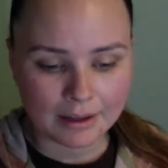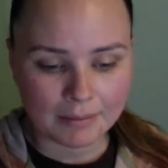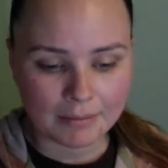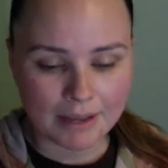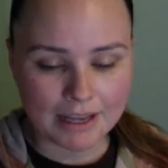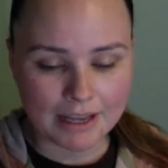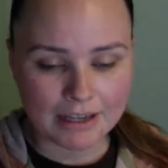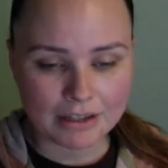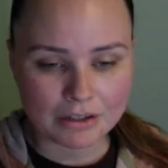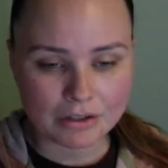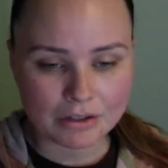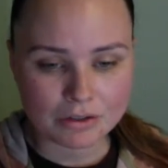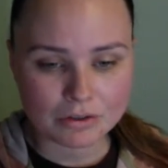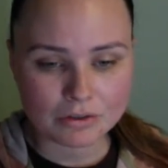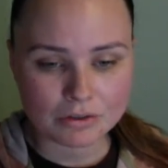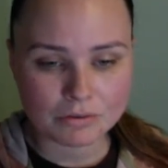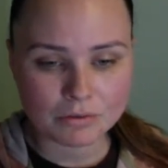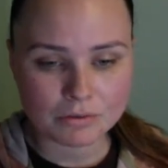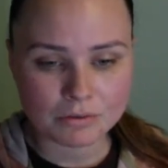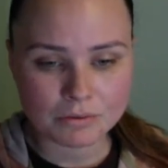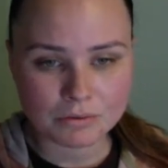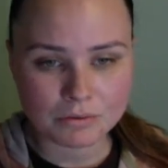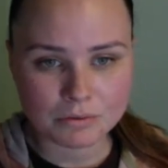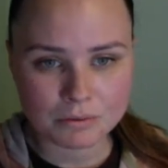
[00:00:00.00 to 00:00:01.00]
and
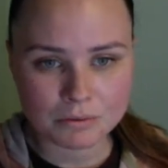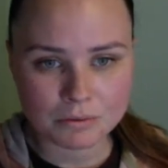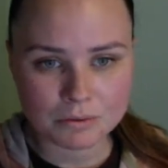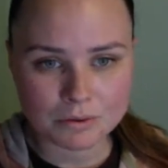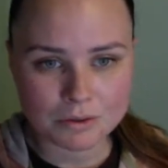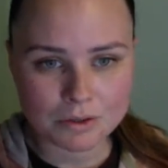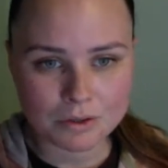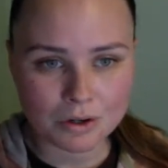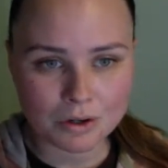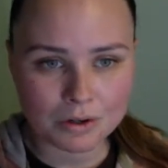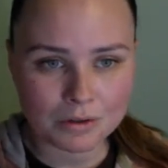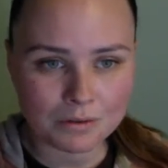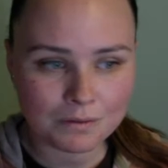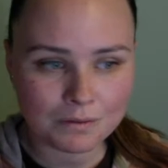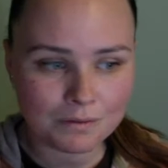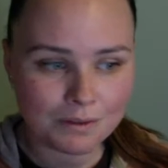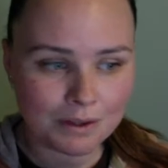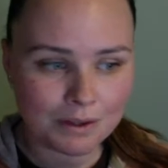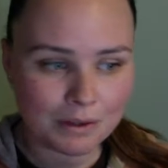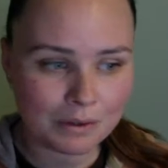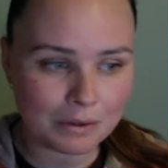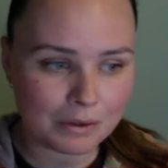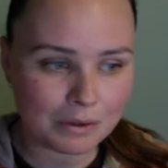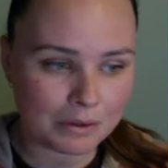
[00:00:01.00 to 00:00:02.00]
you don't
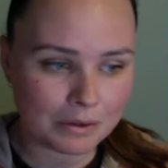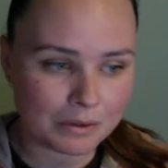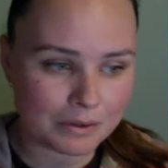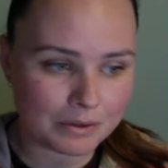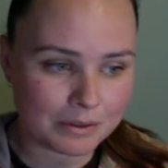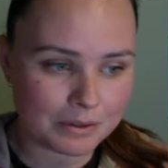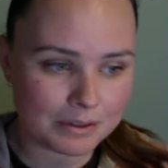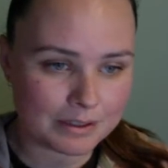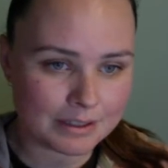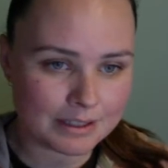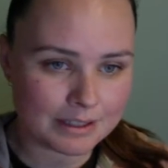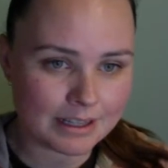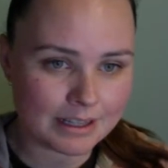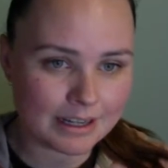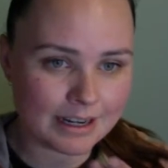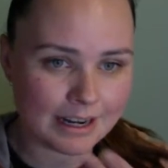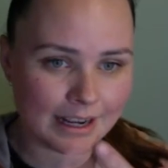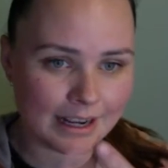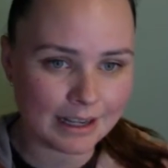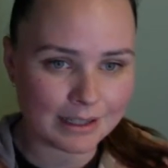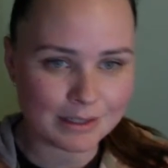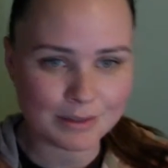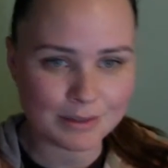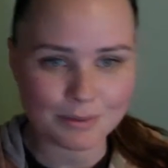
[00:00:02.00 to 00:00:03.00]
feel those the
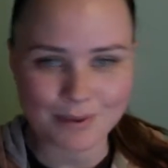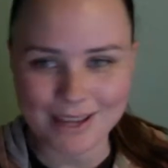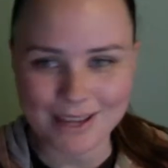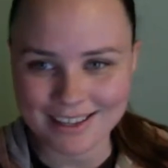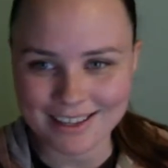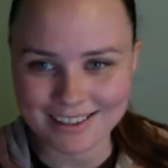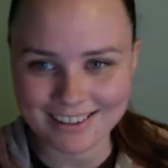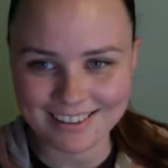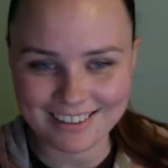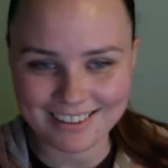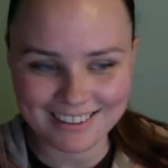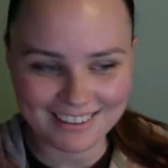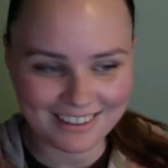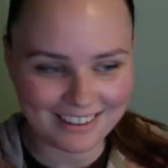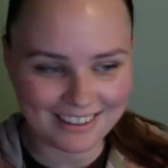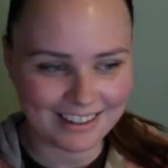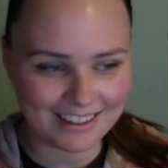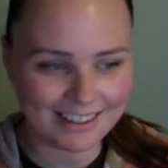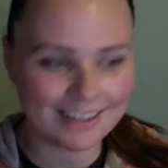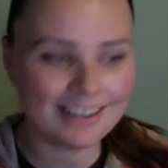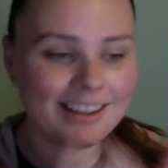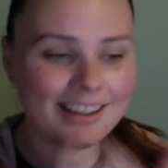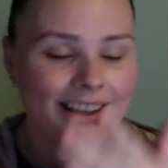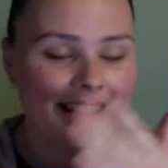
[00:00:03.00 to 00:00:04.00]
next week, like
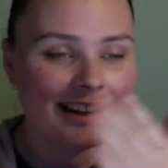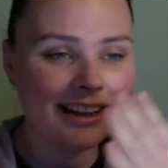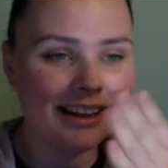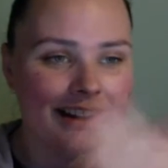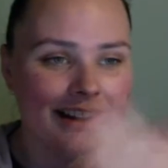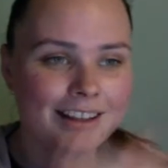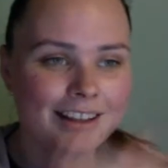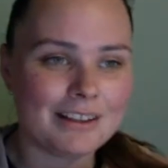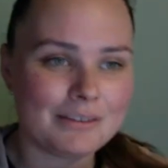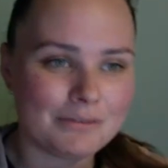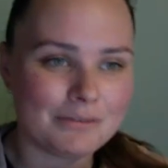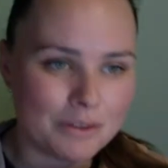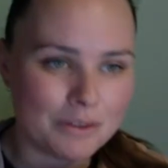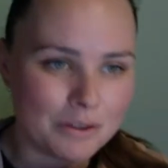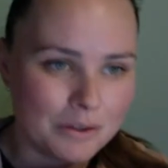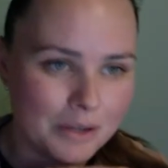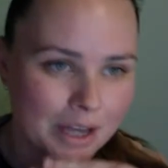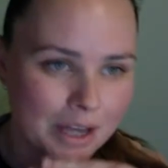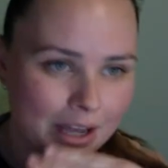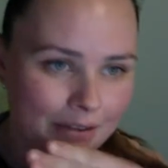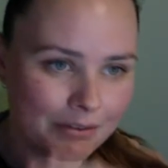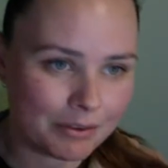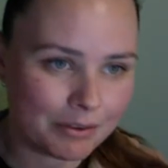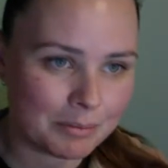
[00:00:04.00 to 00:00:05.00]
if you
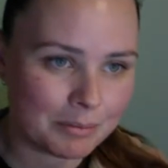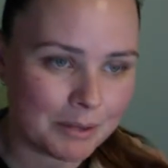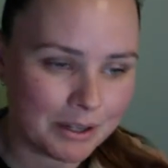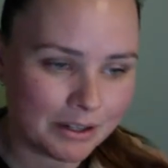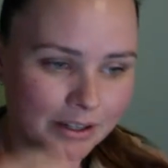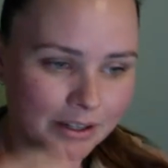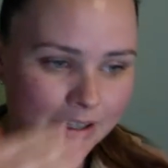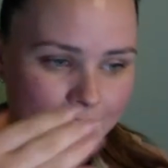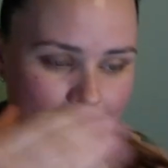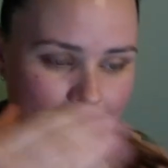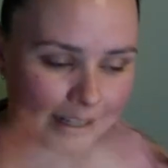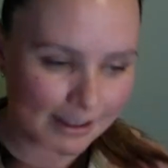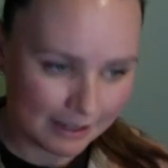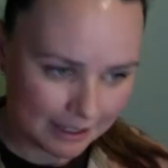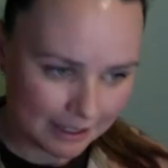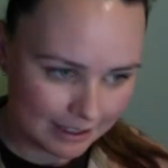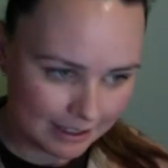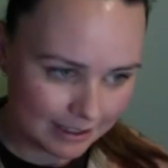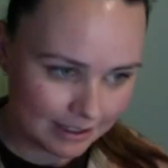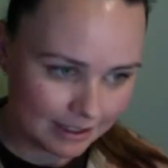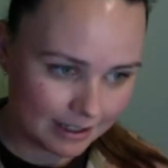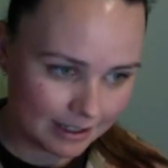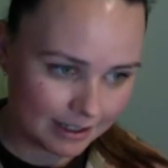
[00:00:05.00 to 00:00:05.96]
have your period and then